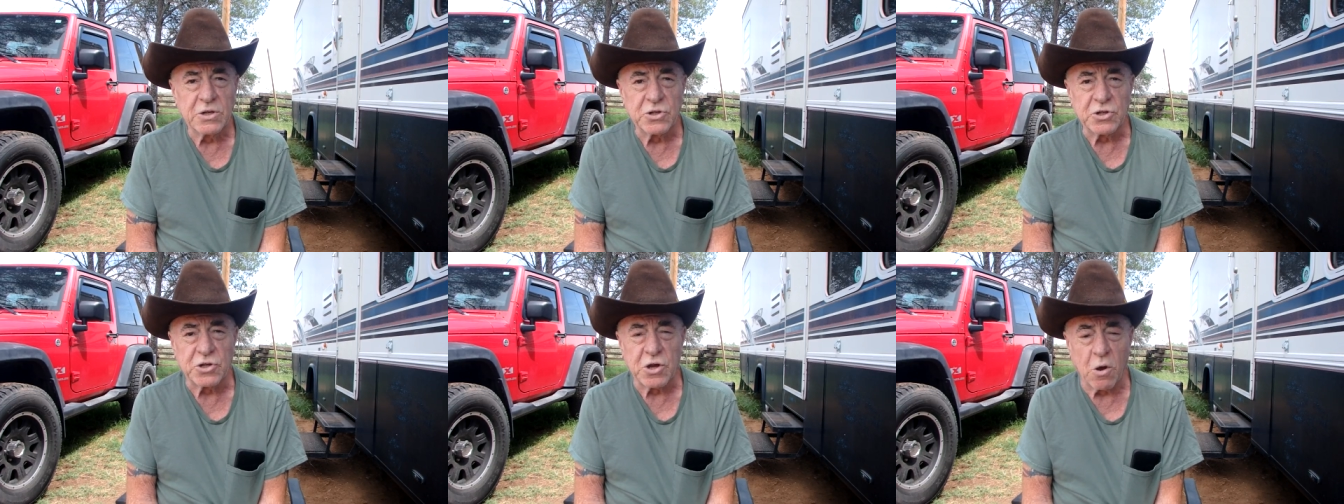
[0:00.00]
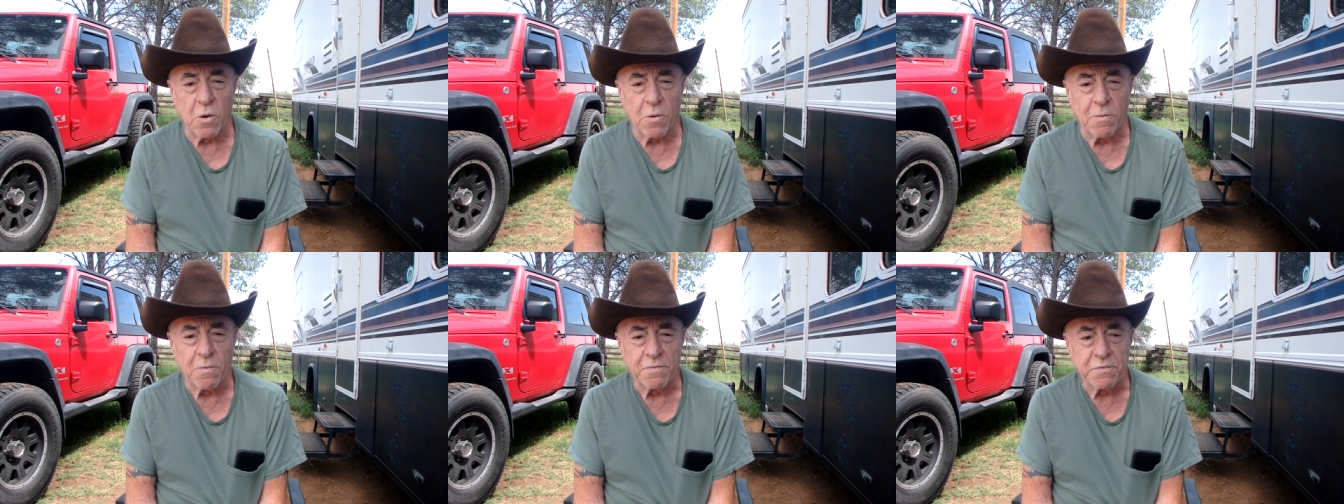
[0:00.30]

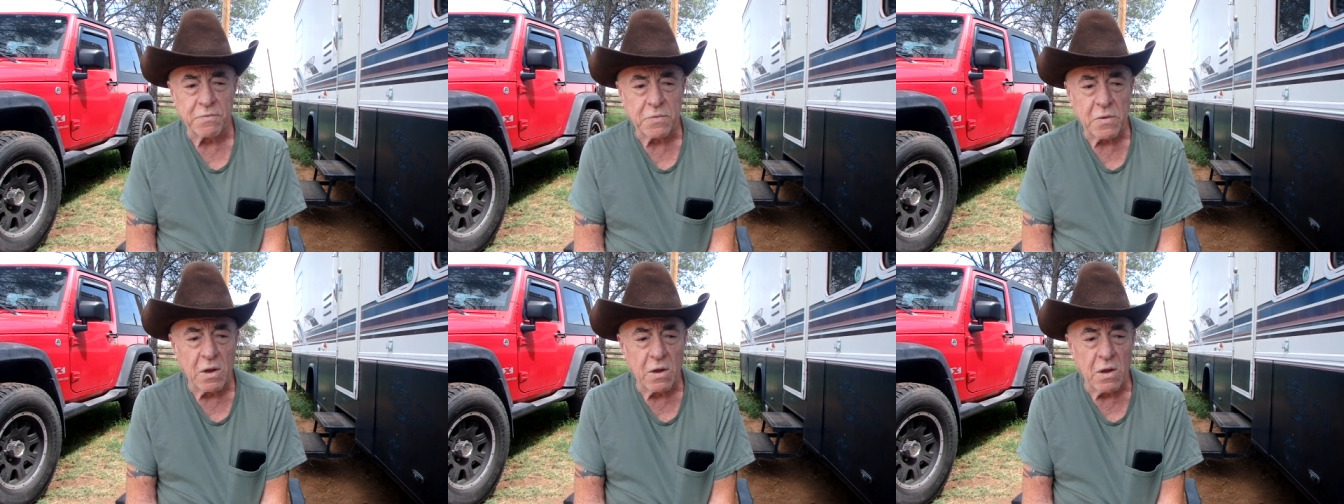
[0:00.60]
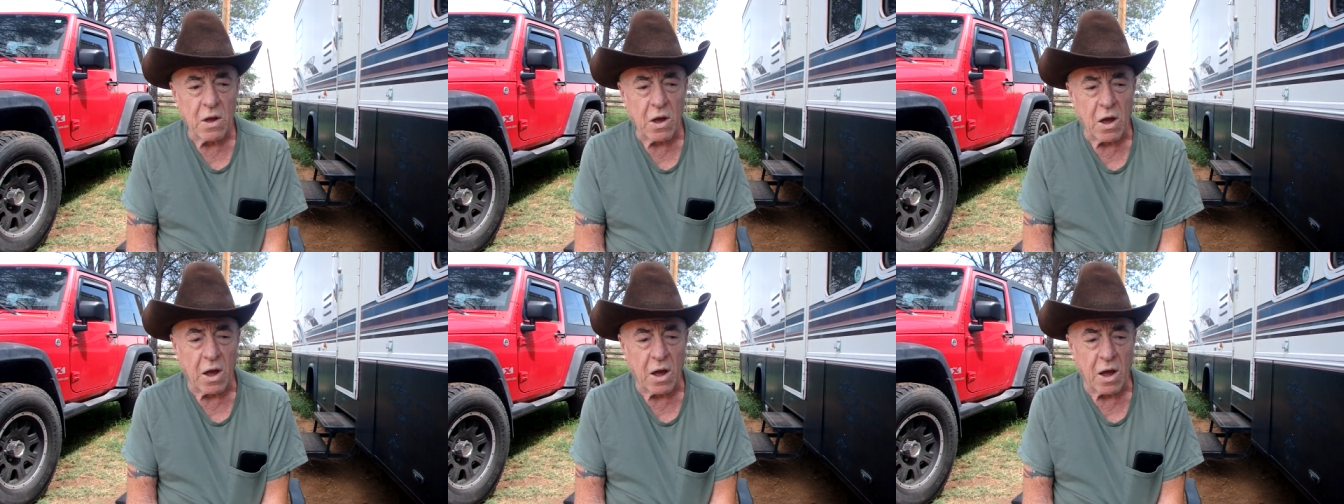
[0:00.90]
So,
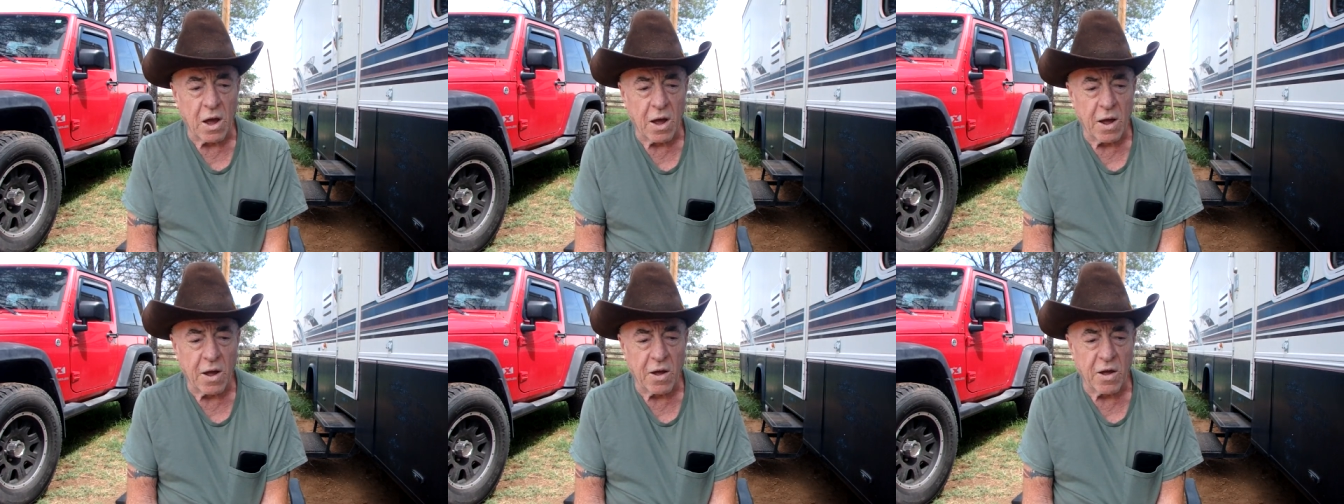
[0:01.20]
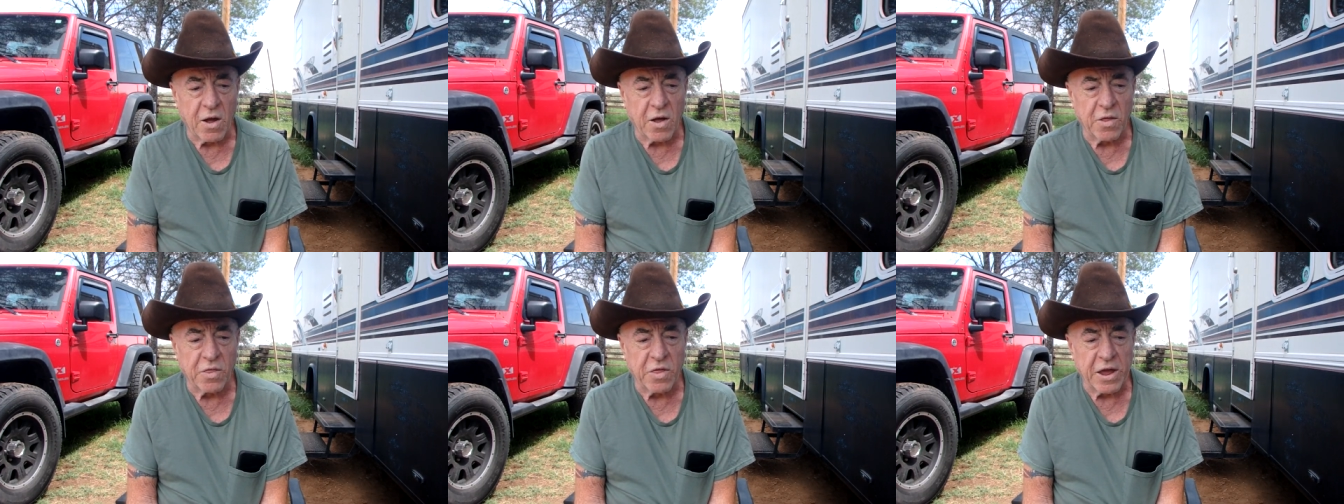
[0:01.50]

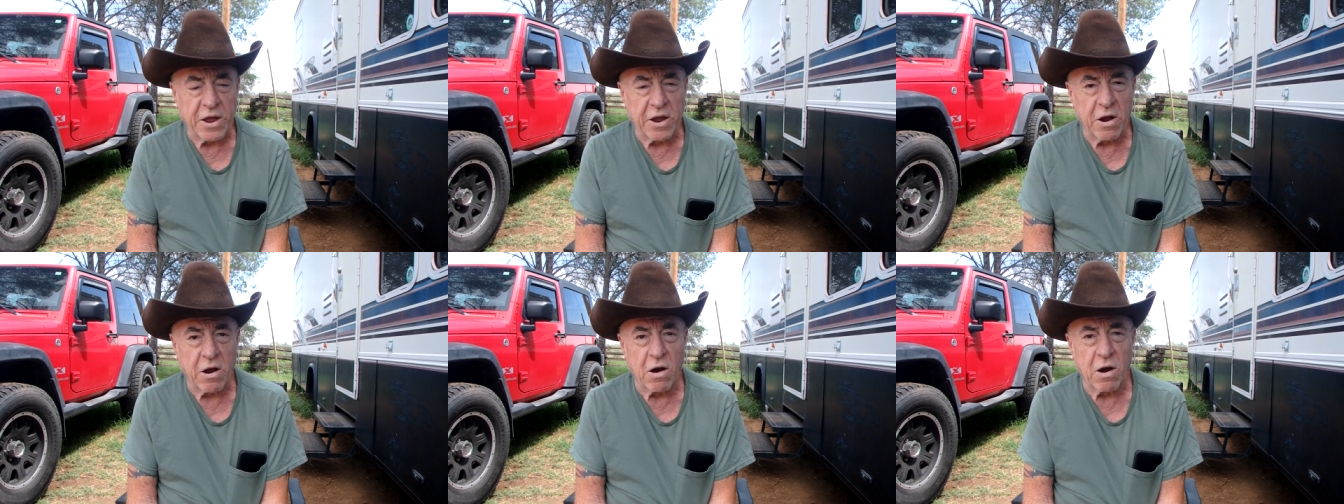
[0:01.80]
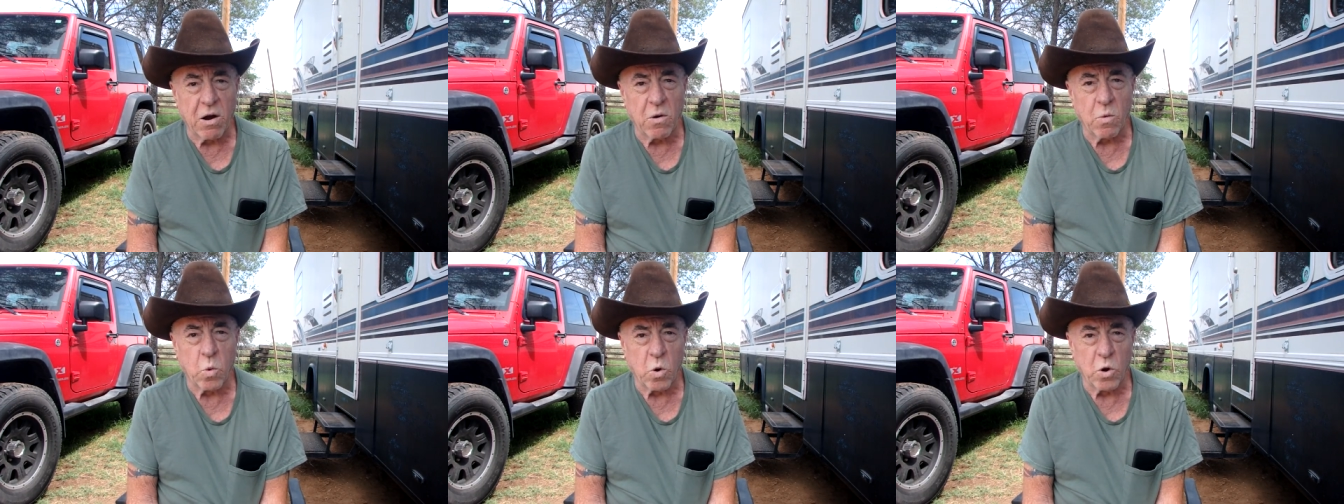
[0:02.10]
uh, they are